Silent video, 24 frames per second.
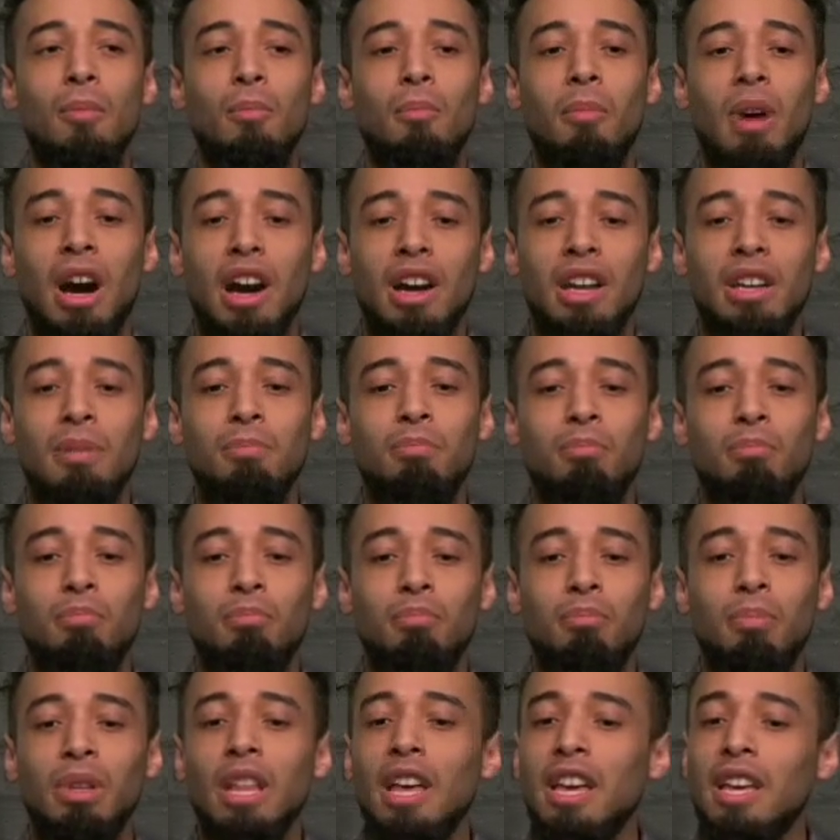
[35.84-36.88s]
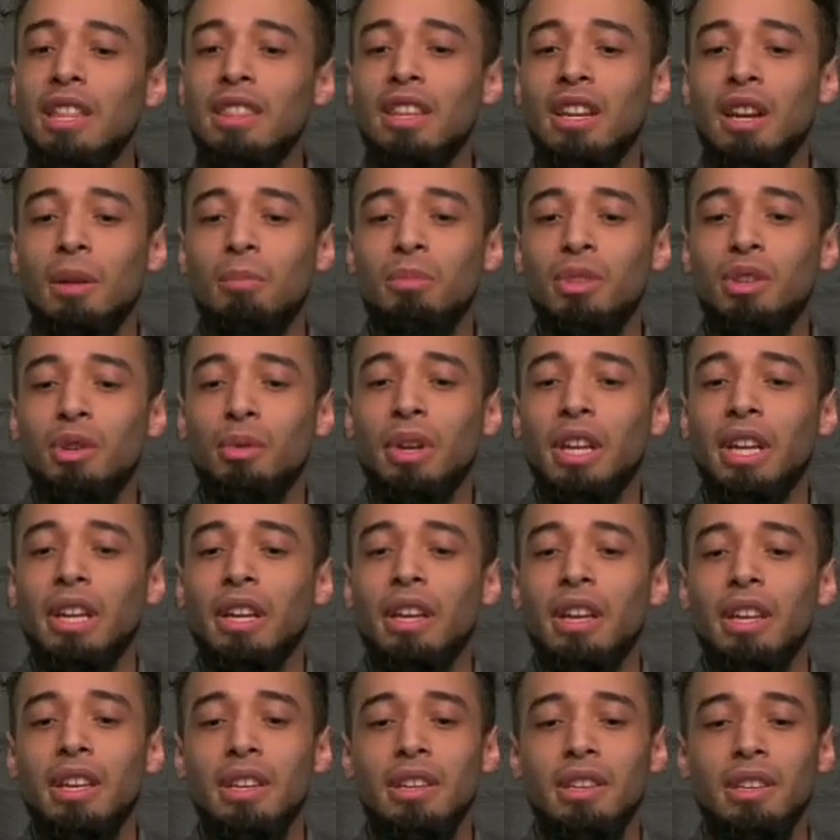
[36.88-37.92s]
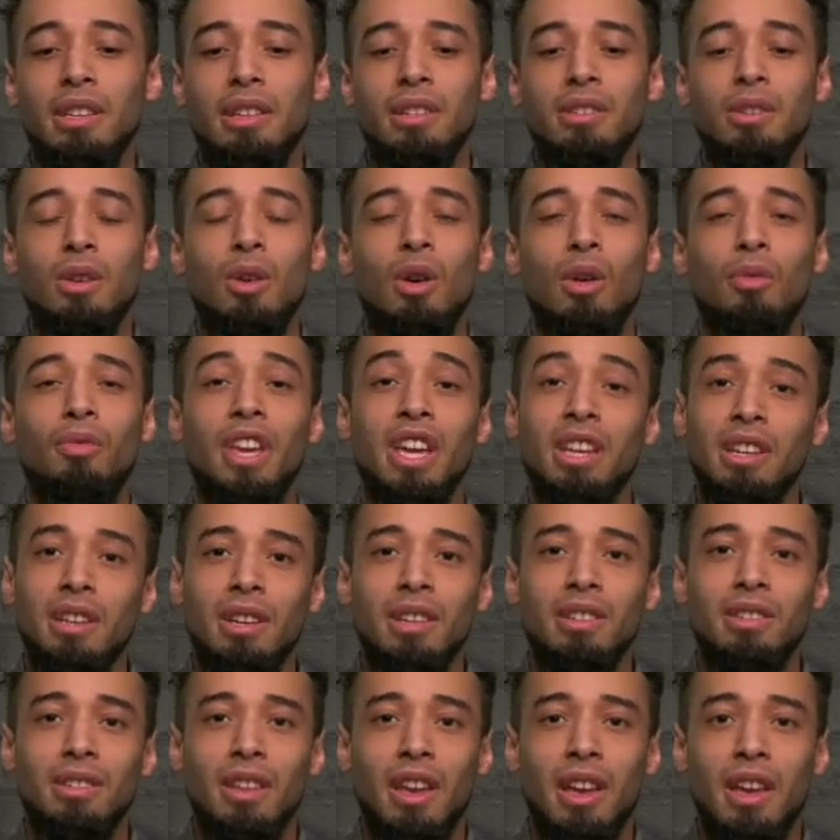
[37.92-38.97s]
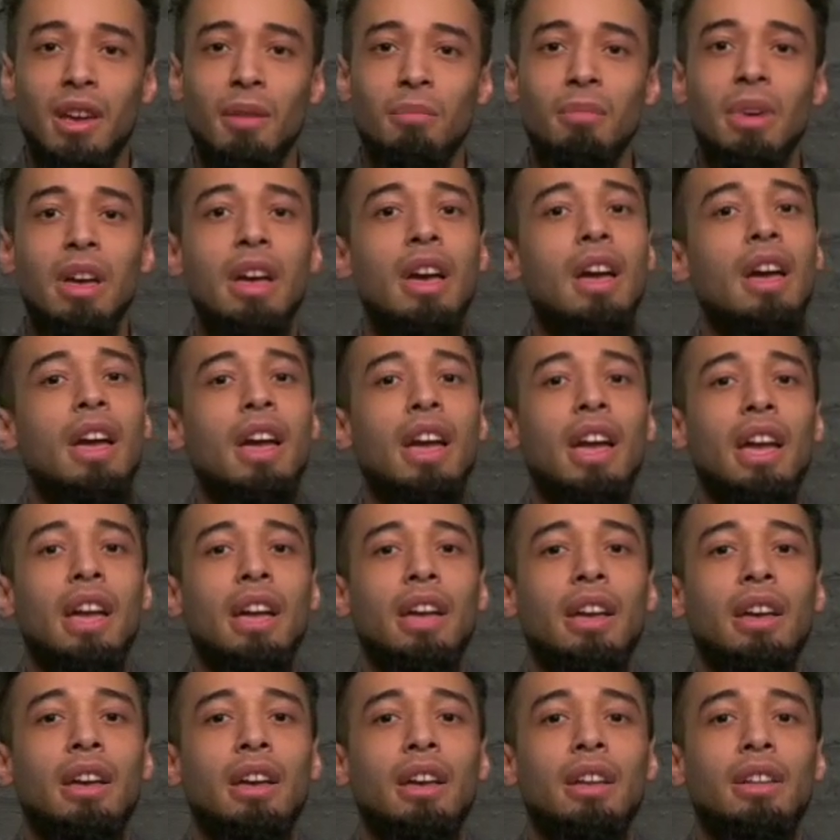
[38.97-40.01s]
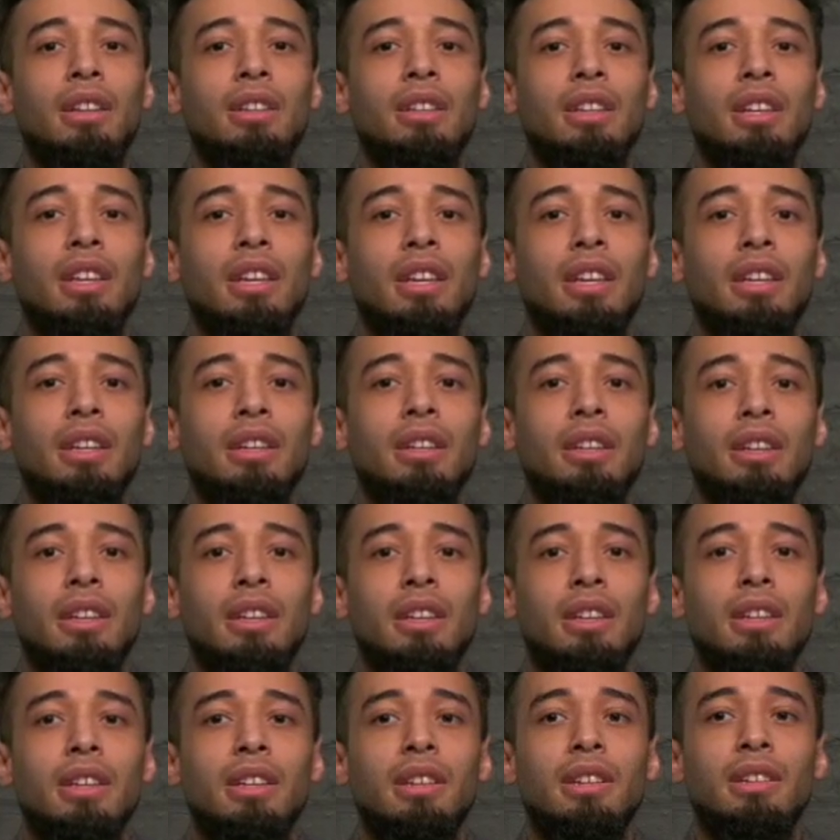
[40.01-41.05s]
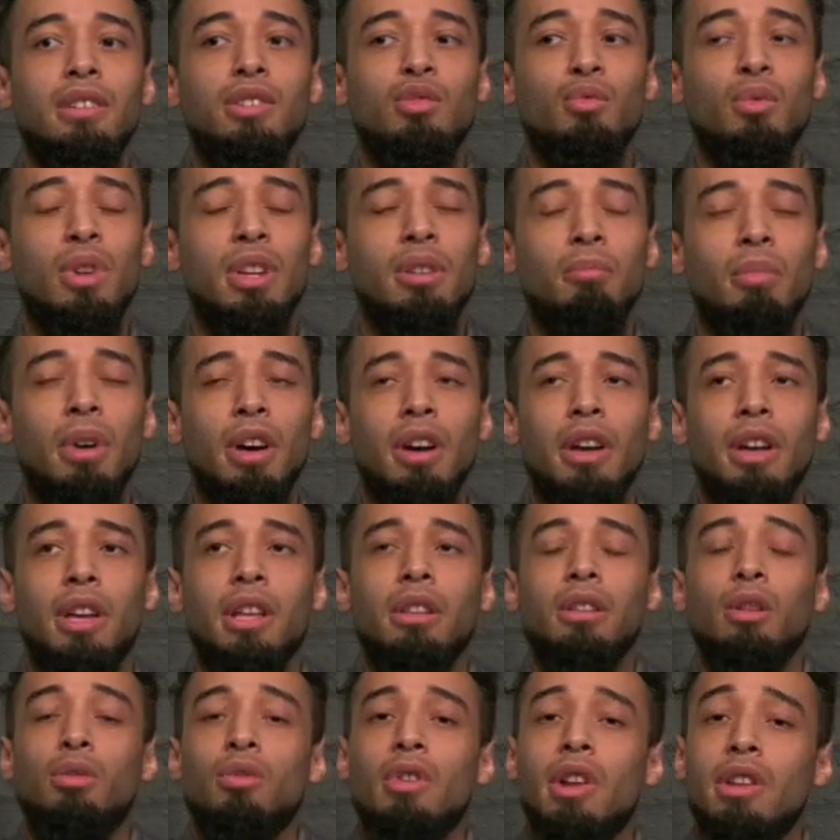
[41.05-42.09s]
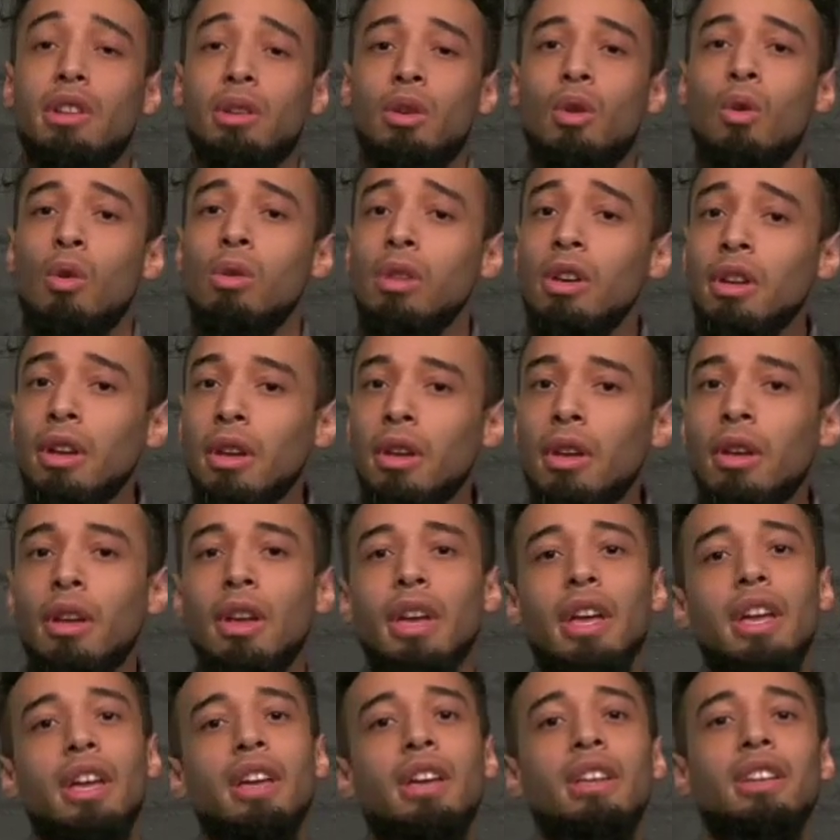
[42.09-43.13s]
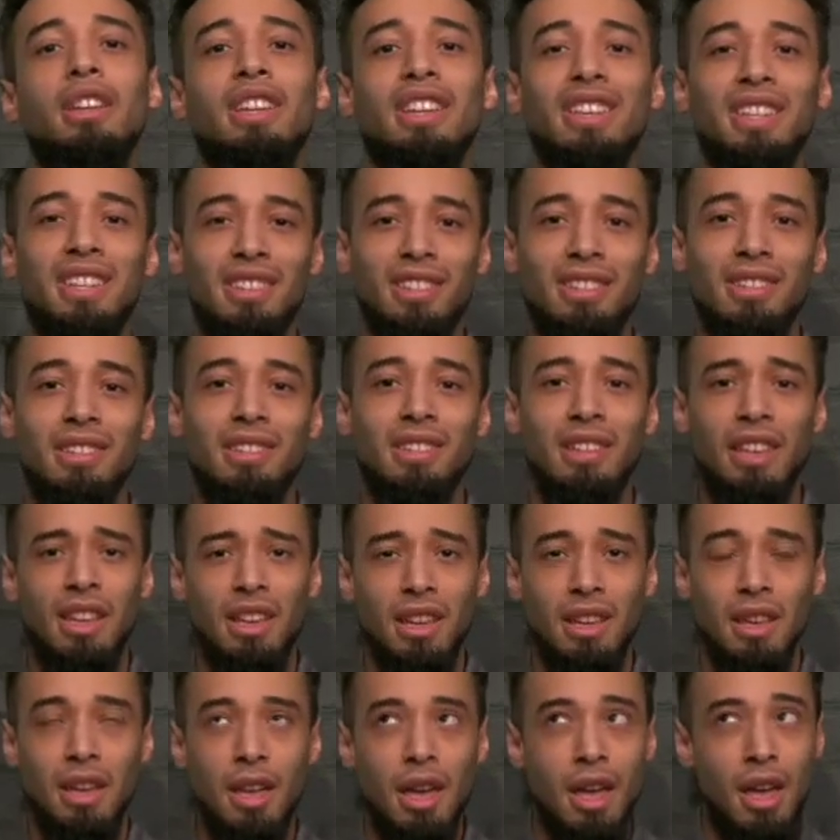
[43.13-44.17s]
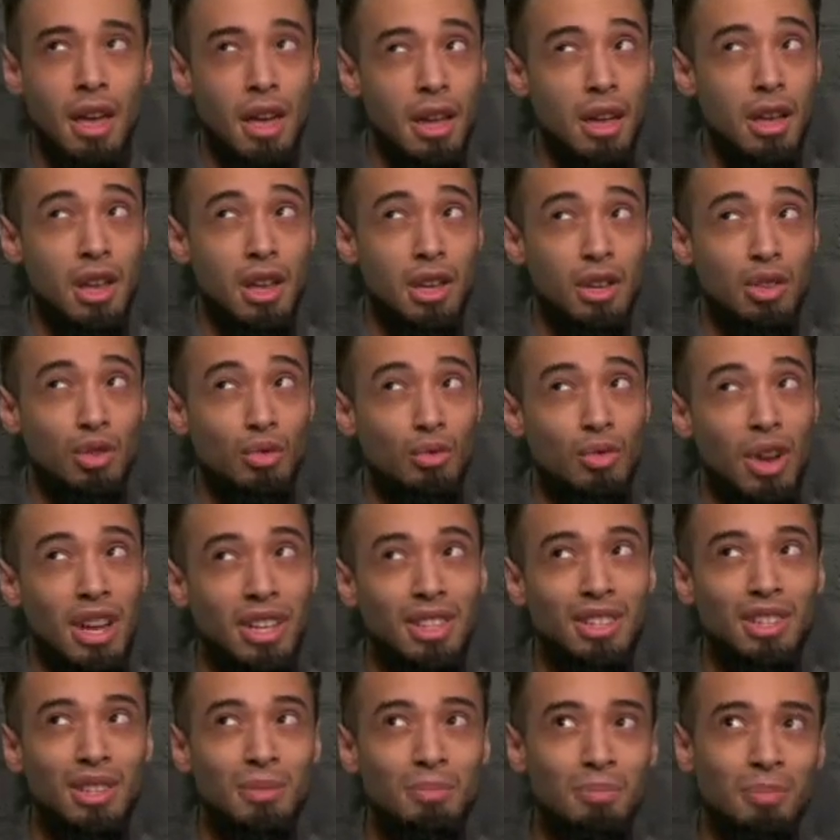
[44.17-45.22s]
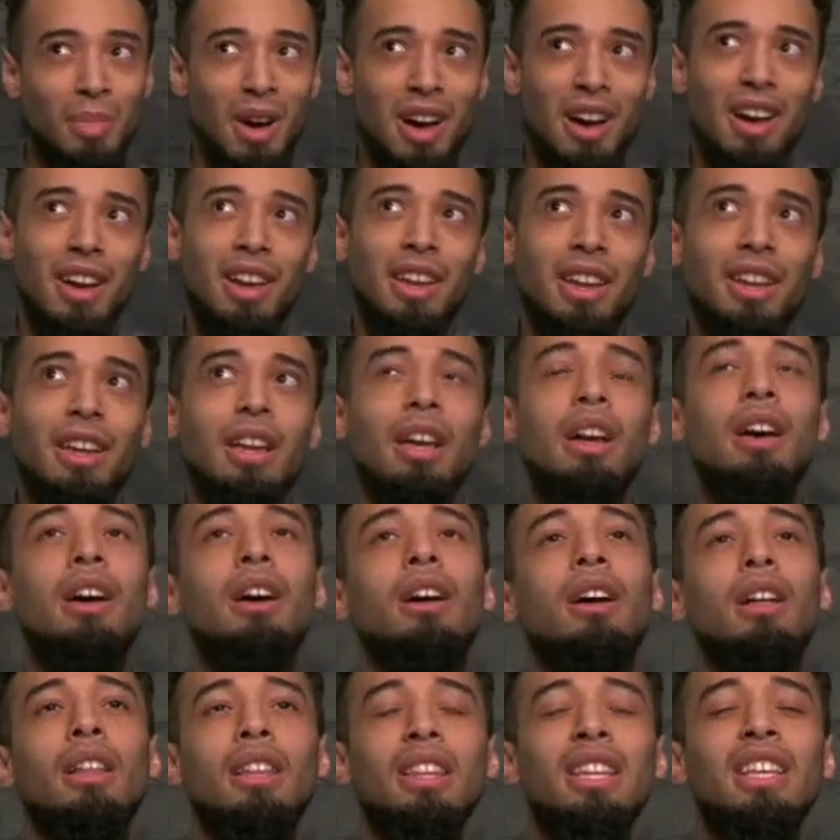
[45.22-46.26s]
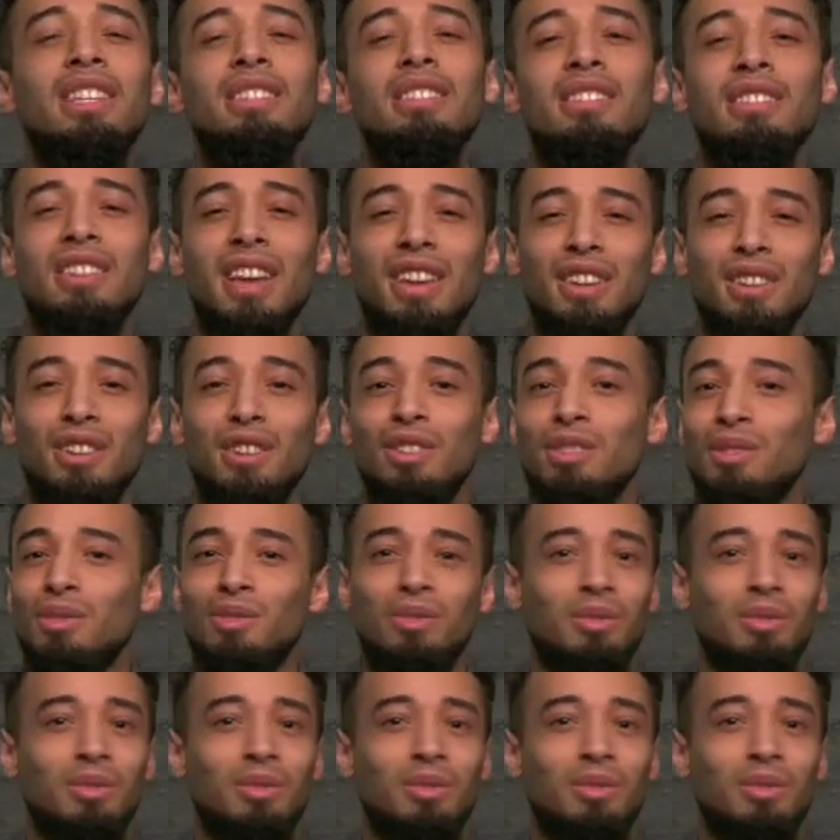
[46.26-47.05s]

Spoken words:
My play that I'm doing is called Vanity Scam, and it is written by Loretta Ulick, and it is directed by Lynn Snyder.